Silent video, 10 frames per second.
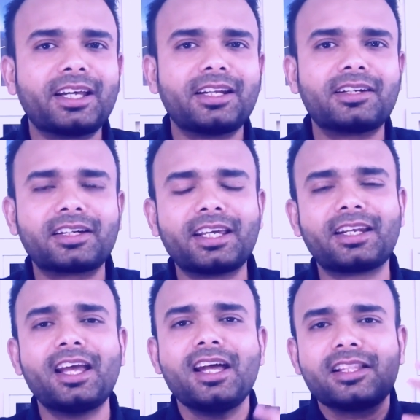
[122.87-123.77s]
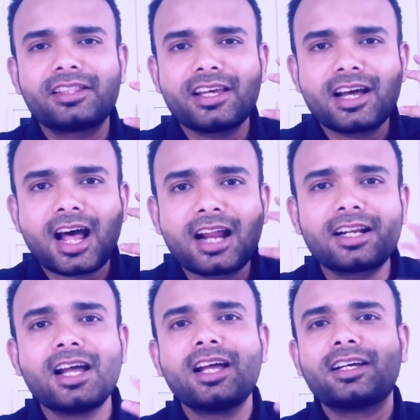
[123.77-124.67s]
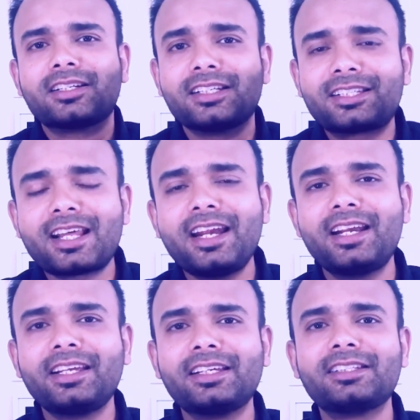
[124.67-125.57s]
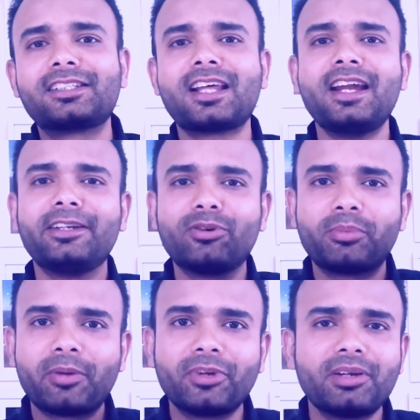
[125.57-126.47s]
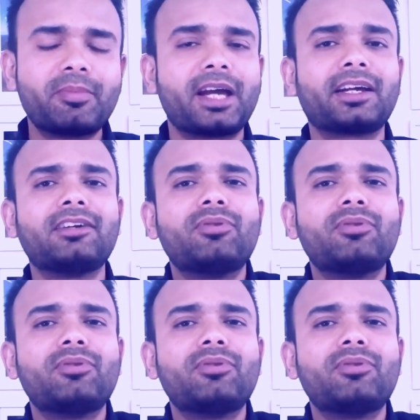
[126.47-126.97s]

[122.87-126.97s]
again and again, they are residing inside your memory bank.